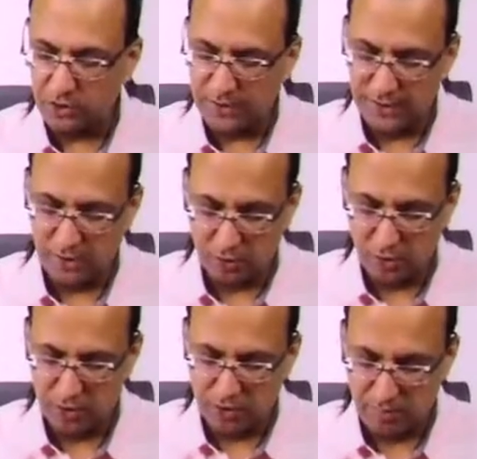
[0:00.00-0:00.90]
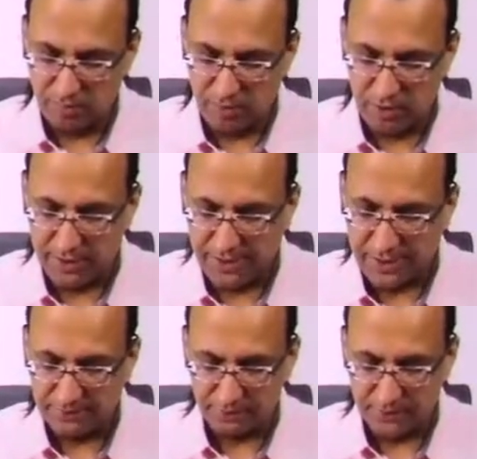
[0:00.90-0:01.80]
is choice number
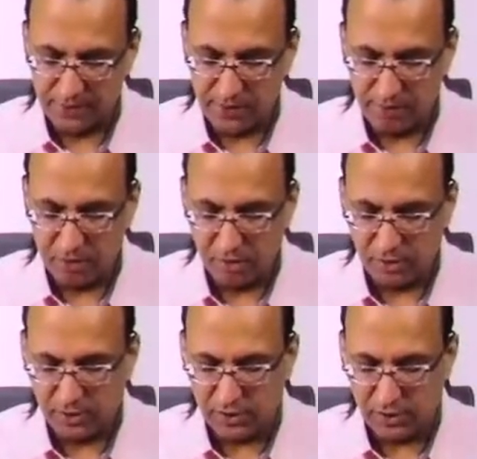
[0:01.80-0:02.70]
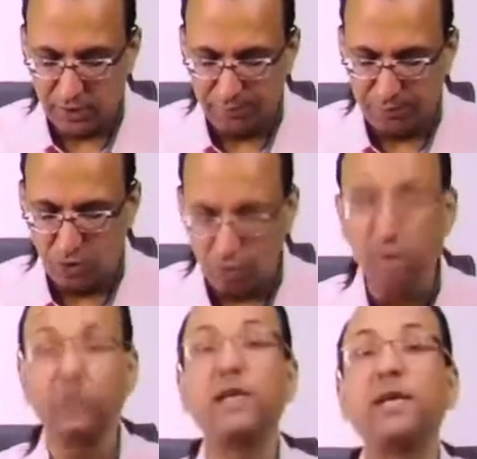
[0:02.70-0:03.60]
D? Yeah, because it's a pure
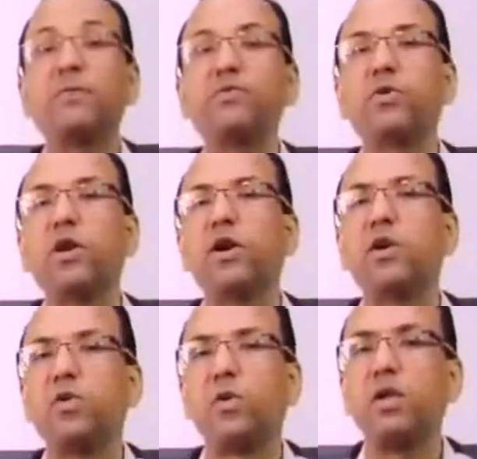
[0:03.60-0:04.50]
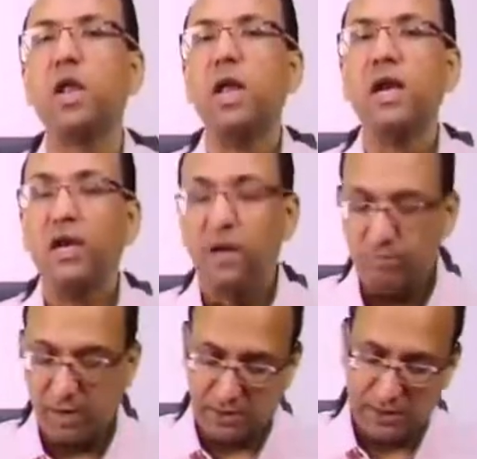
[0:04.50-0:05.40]
motor nerve to control
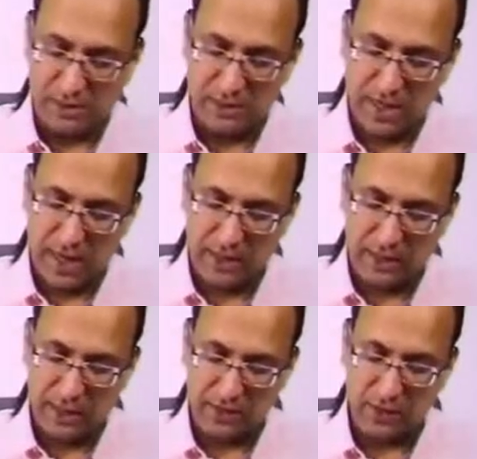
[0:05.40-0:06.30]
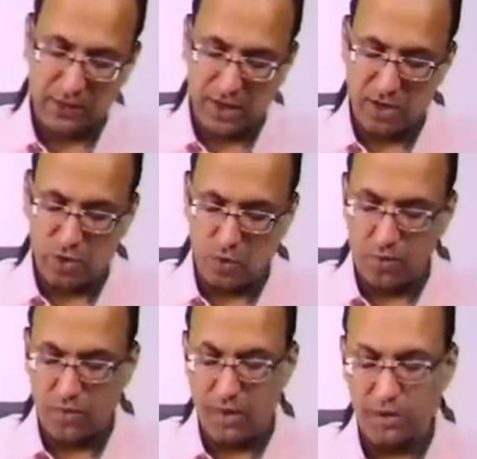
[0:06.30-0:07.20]
muscles, and it has nothing to do
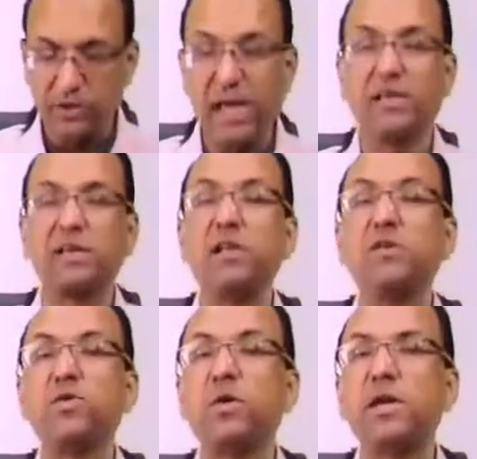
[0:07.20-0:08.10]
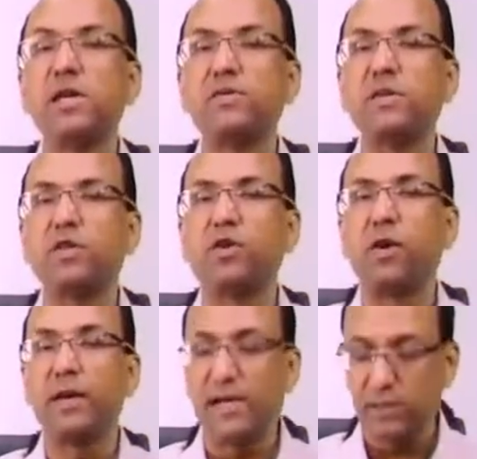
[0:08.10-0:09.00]
with the sensory nucleus, which is
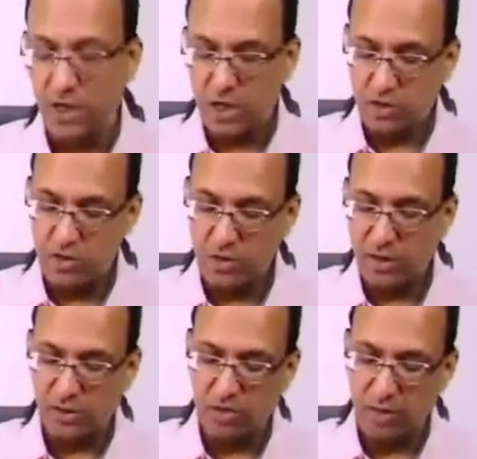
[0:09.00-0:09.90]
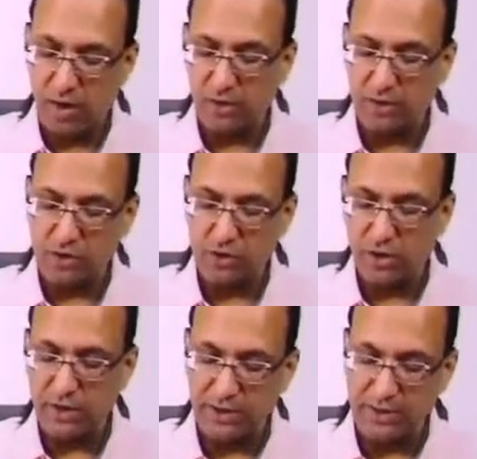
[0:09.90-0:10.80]
called as nucleus tractus
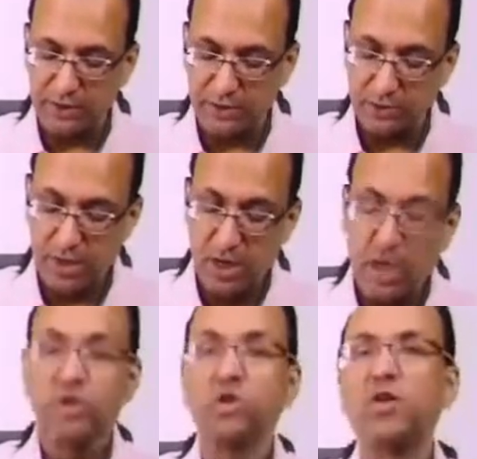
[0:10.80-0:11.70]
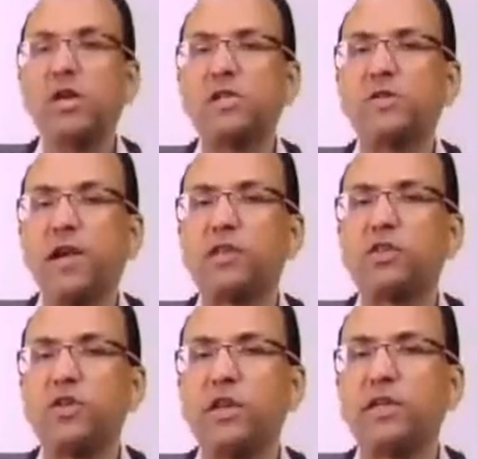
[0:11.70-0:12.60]
solitarius. So nucleus
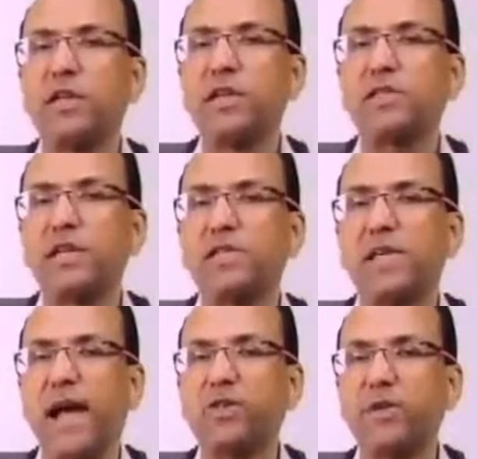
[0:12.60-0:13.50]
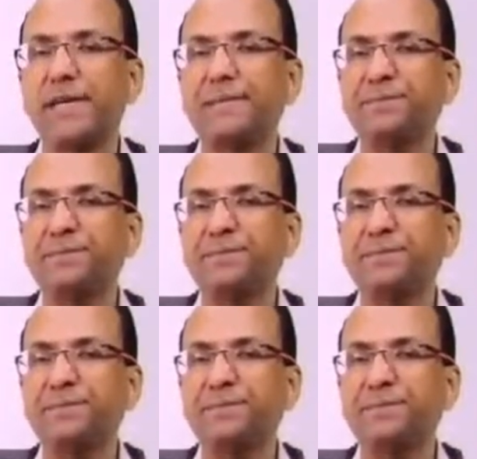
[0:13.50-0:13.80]
tractus solitarius is actually